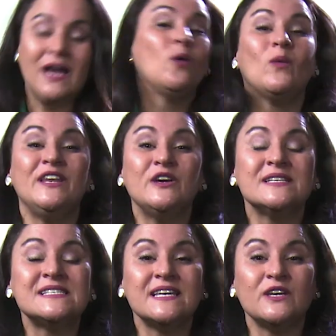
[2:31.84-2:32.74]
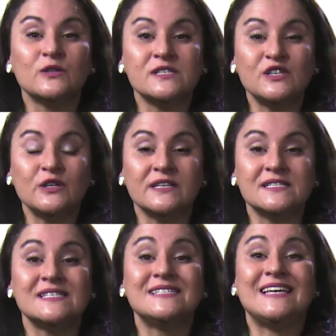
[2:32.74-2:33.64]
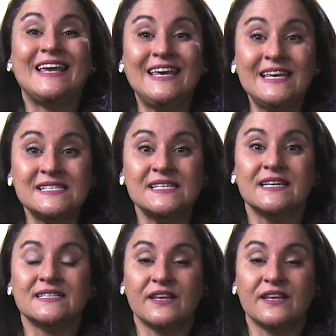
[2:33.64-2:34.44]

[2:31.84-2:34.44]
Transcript: When you can see your students, it's easier